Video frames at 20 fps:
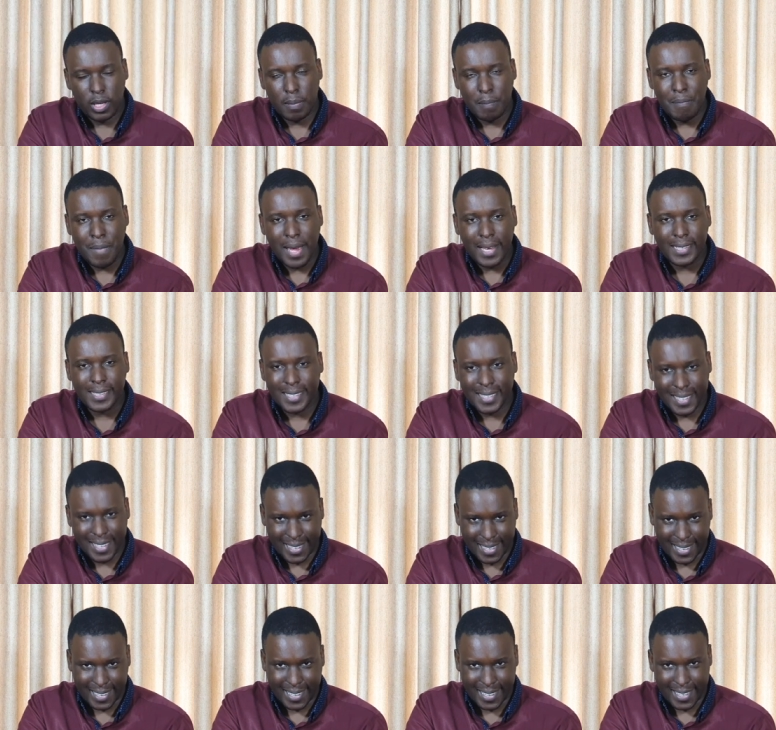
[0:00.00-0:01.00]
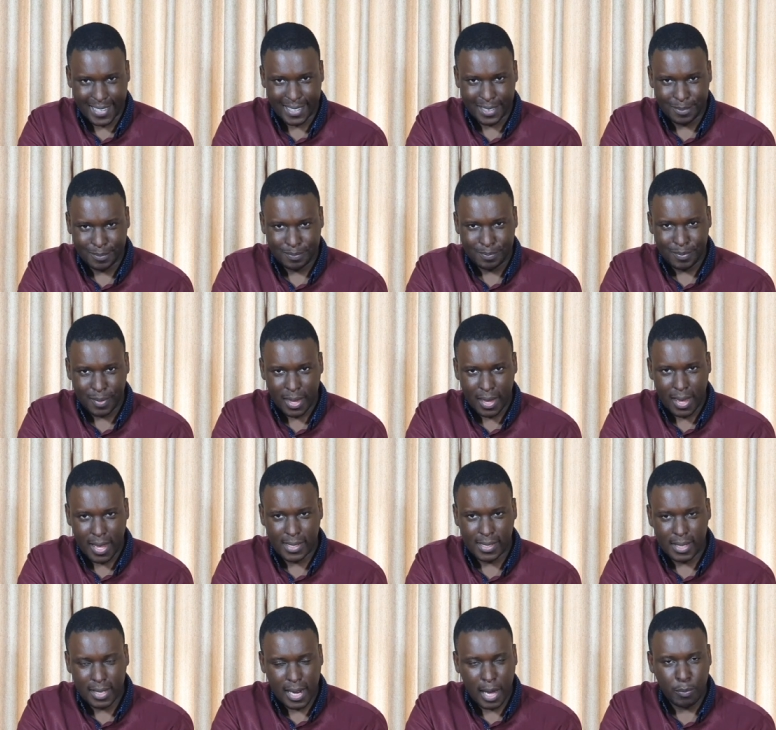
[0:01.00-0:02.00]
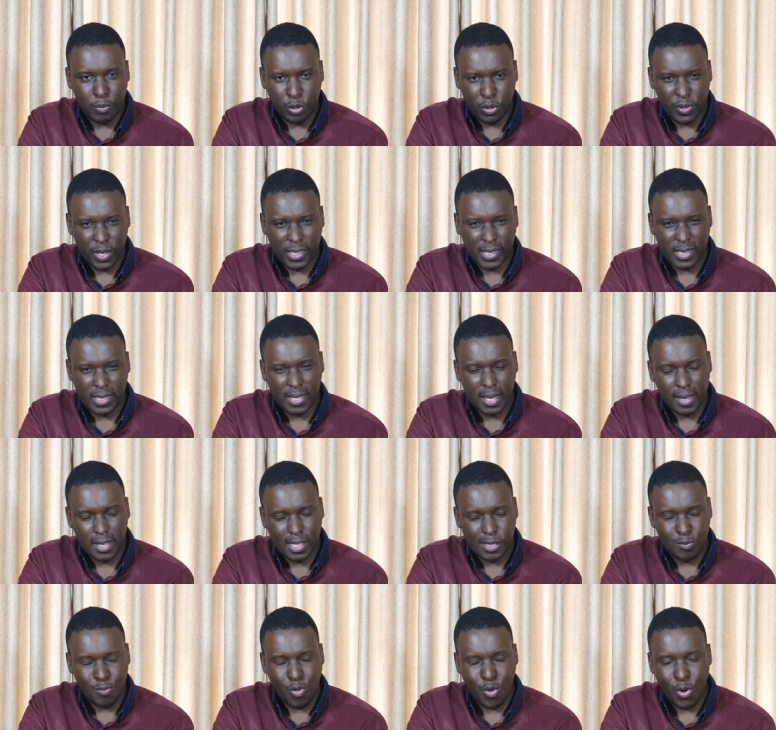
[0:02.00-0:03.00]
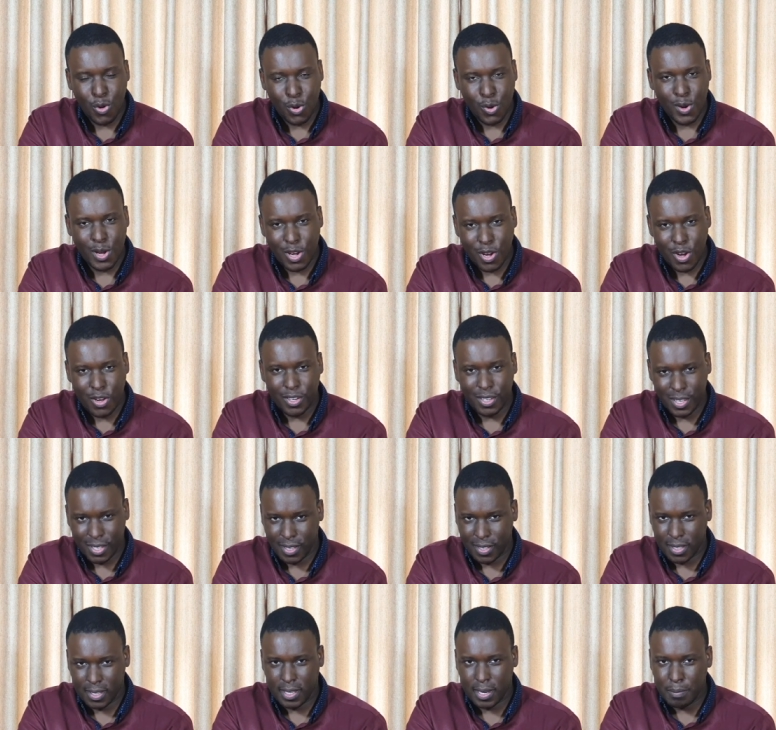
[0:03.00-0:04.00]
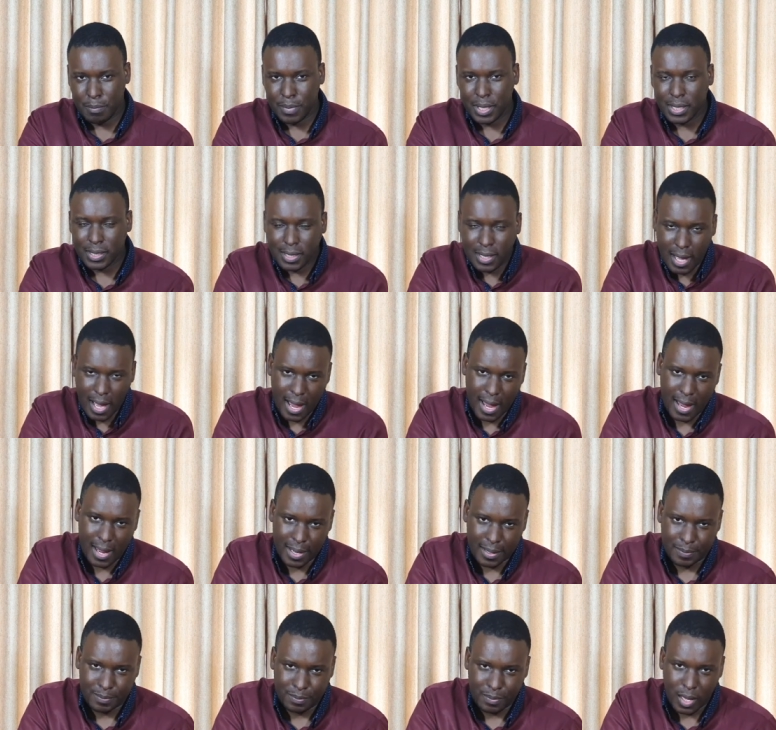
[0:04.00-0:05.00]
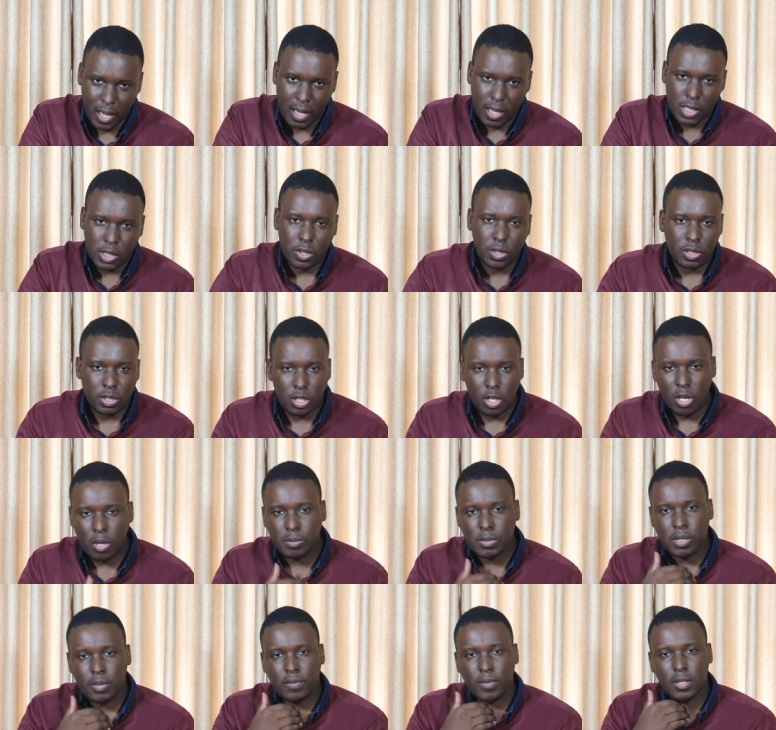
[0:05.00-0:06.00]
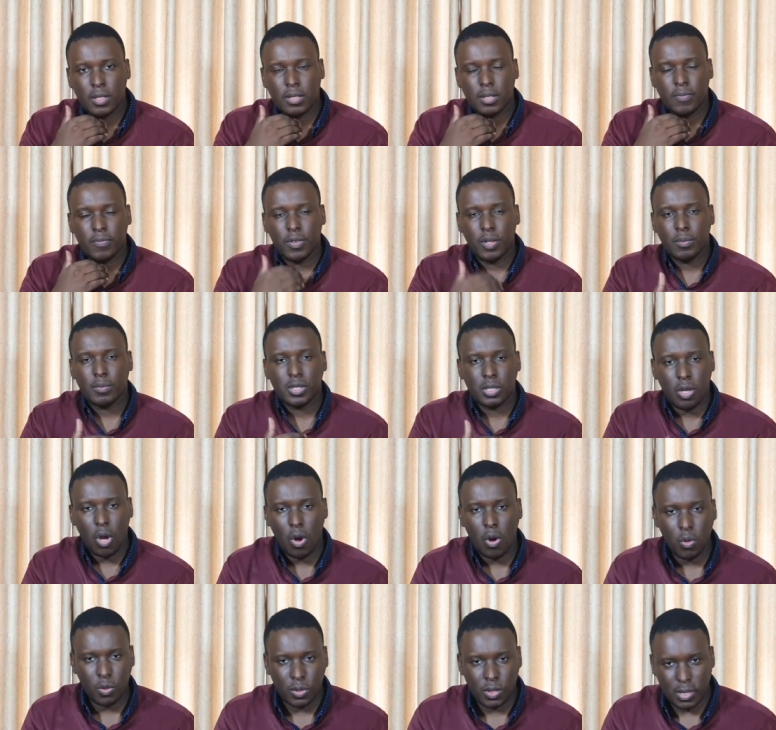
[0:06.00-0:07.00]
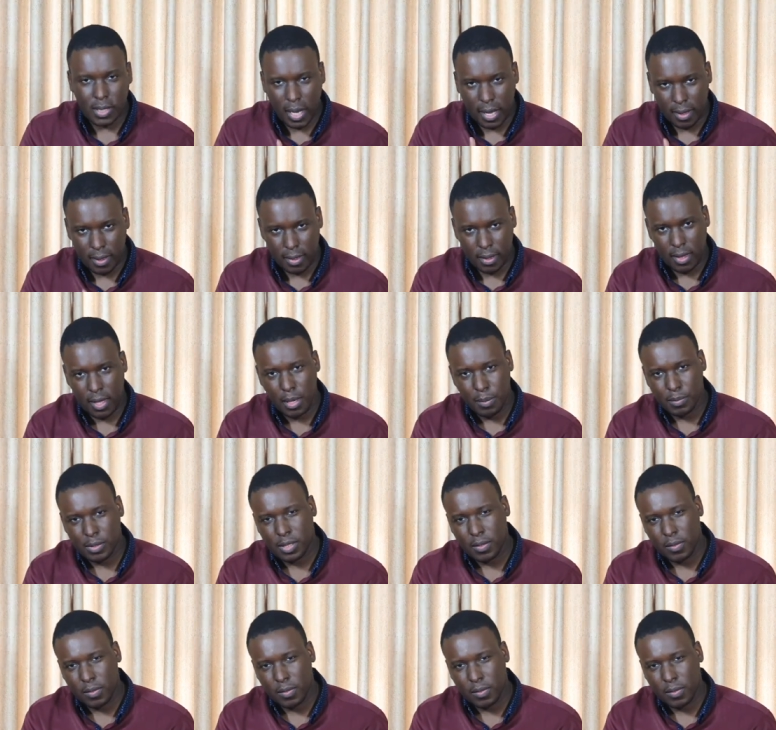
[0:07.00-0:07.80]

makes it clear as the night progresses that there's more going on here than meets the eye. So in terms of the film tones and themes, the